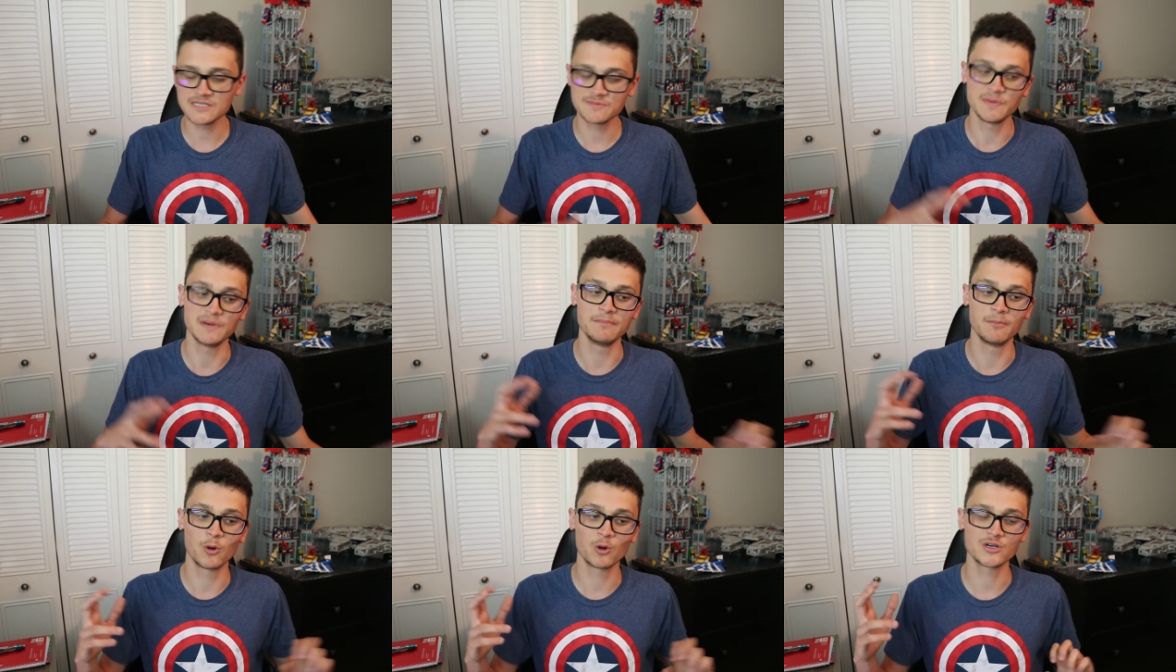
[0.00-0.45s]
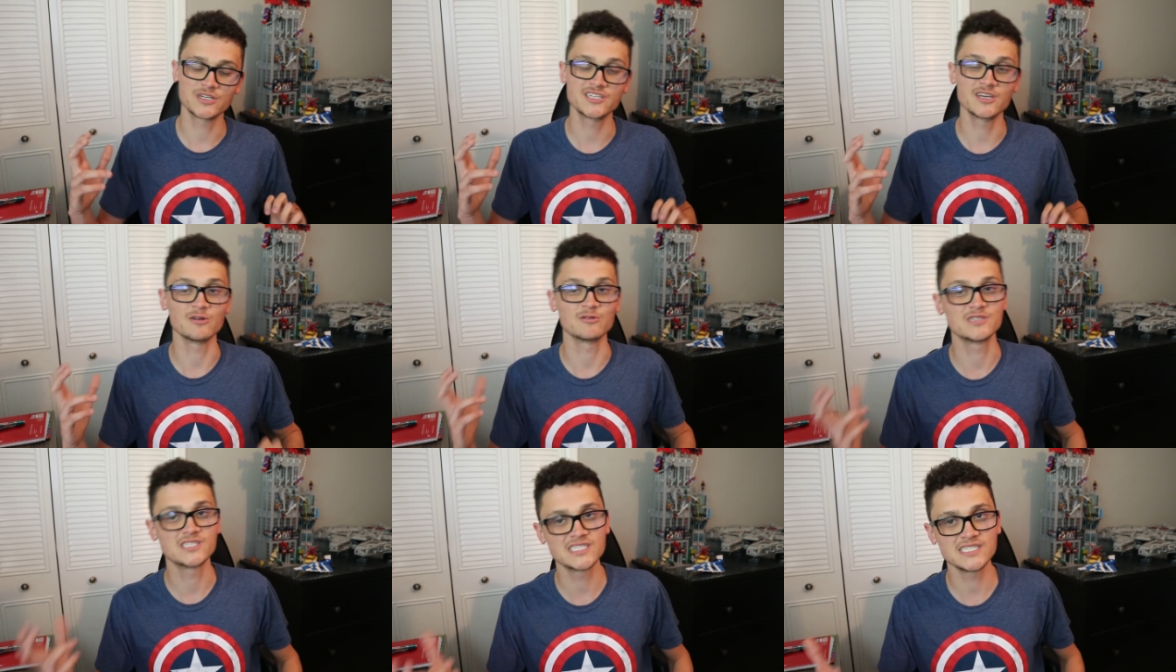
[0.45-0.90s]
but more
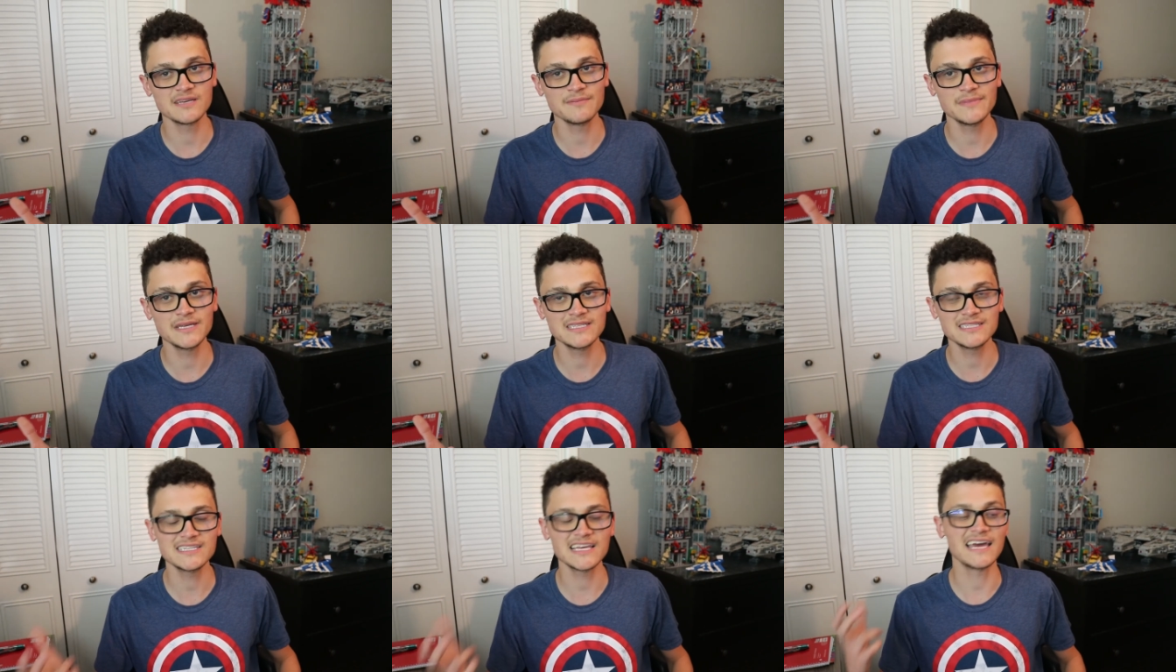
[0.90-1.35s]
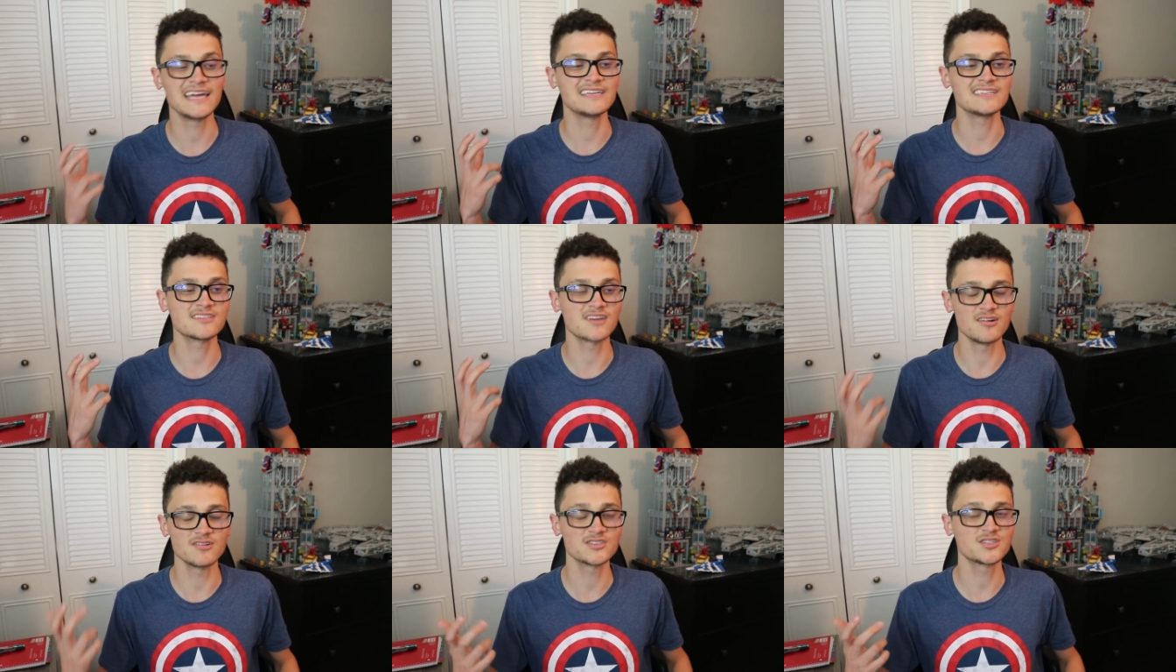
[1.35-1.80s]
so Simmons, and
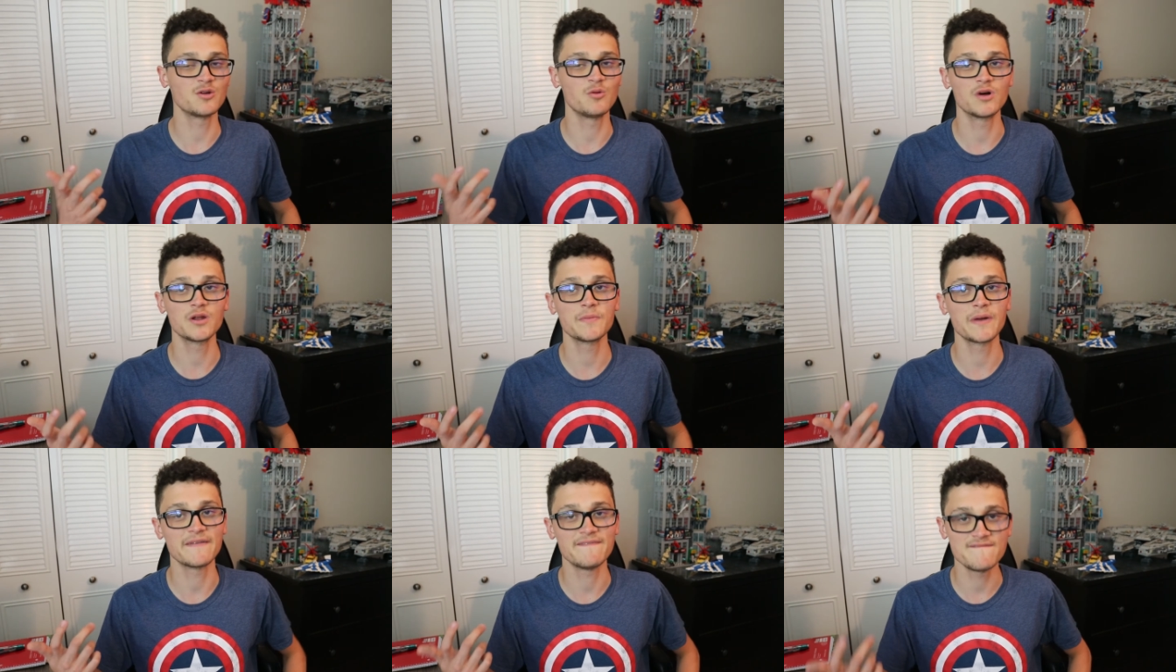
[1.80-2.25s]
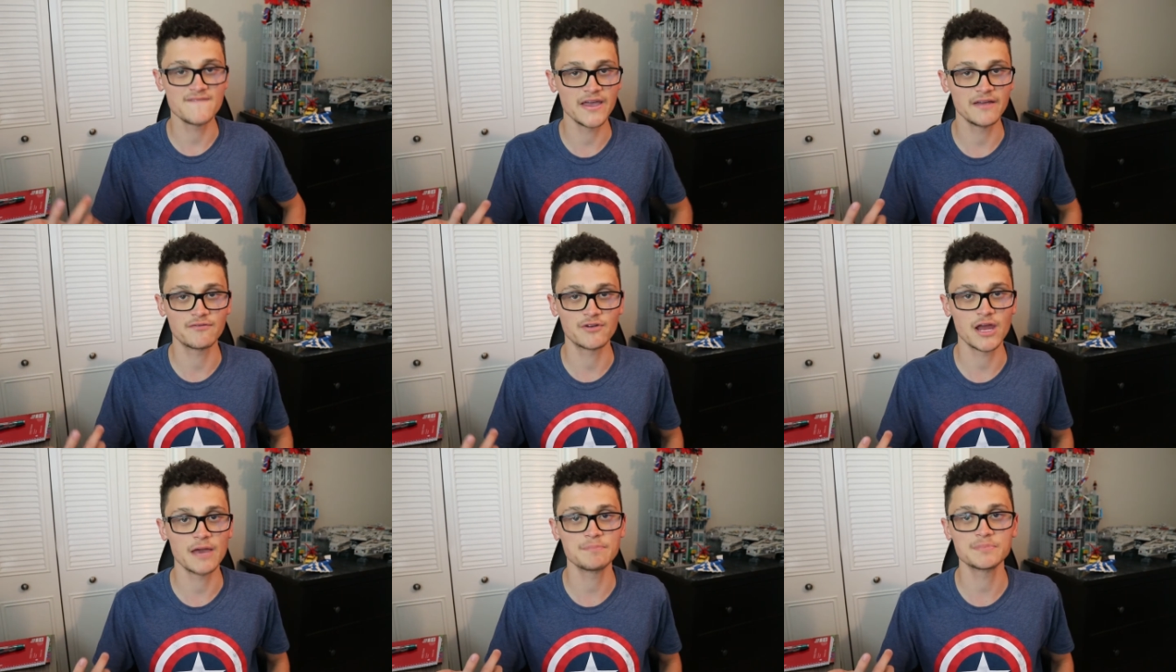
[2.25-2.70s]
it's also one of my
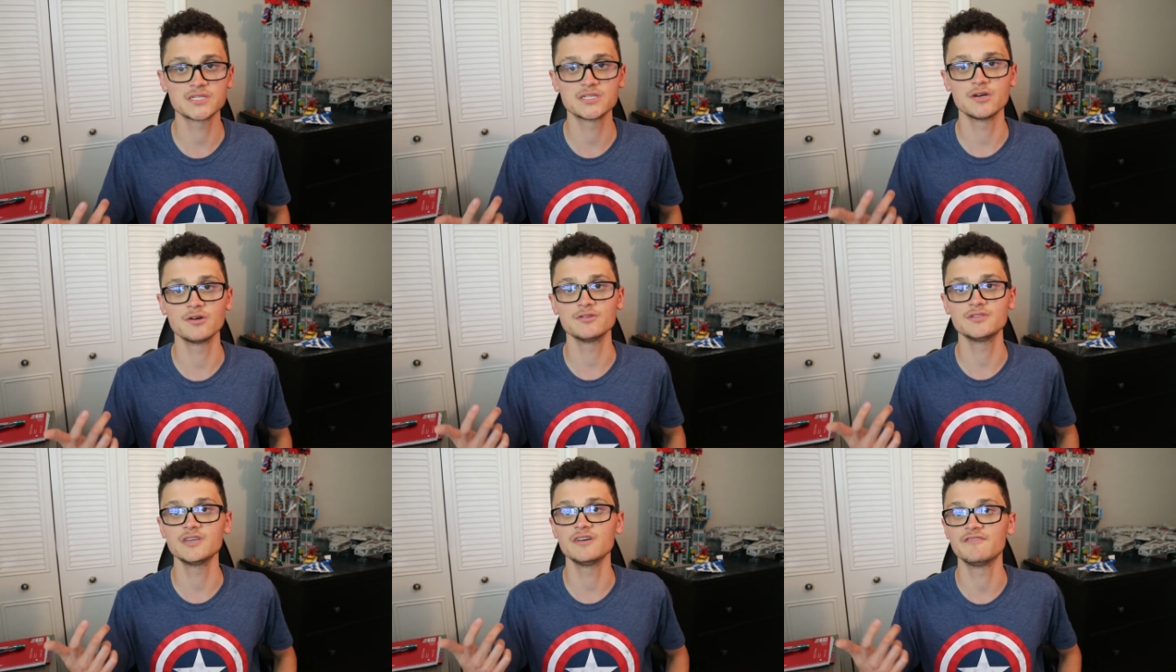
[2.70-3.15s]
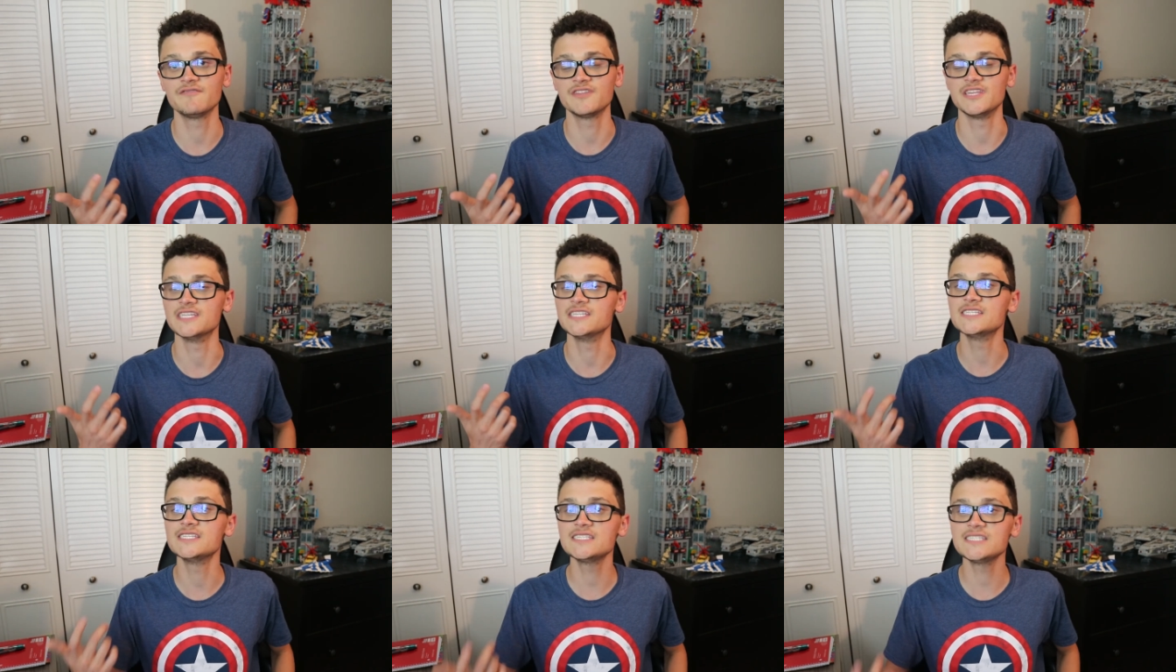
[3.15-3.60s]
favorite episodes of
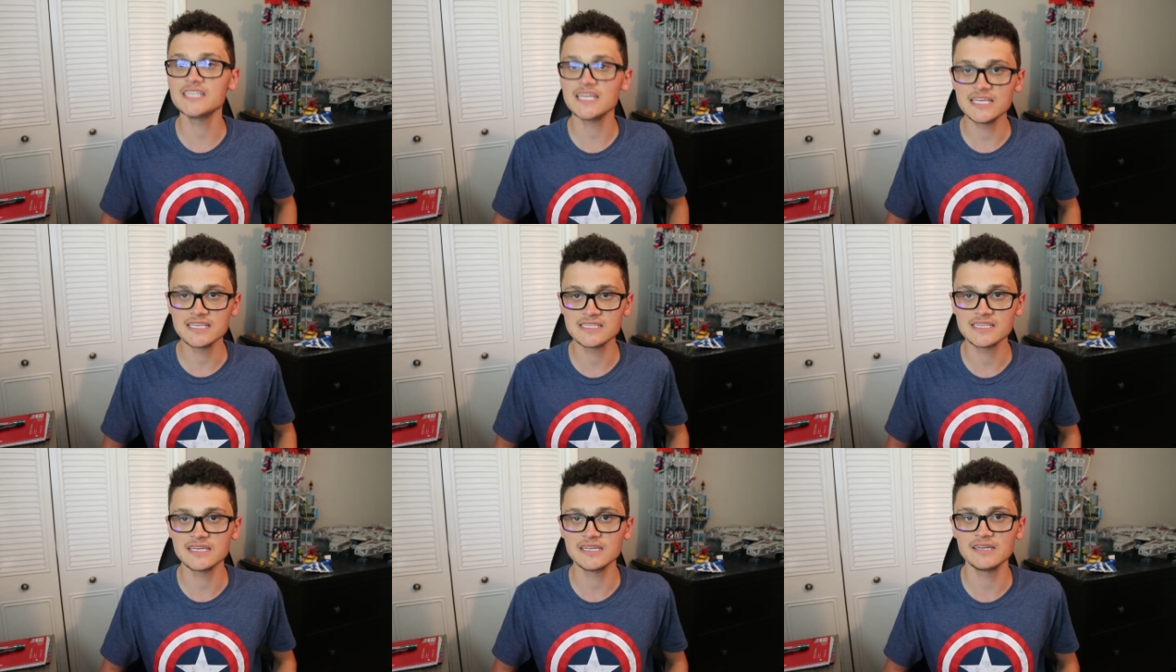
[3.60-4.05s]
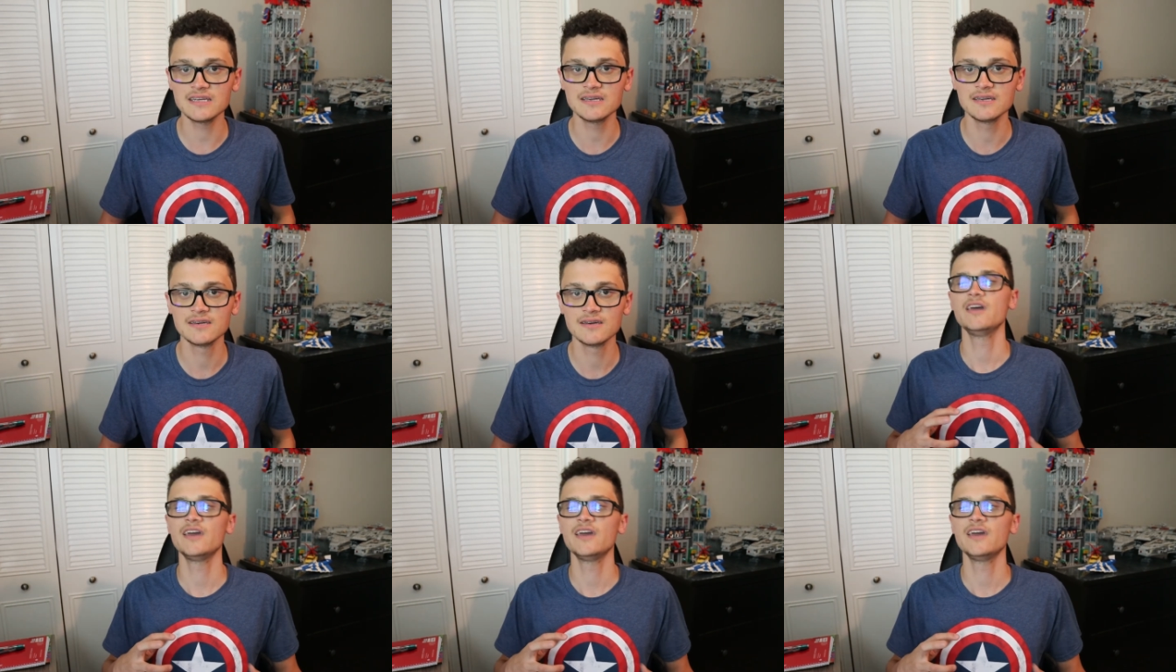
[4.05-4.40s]
the season.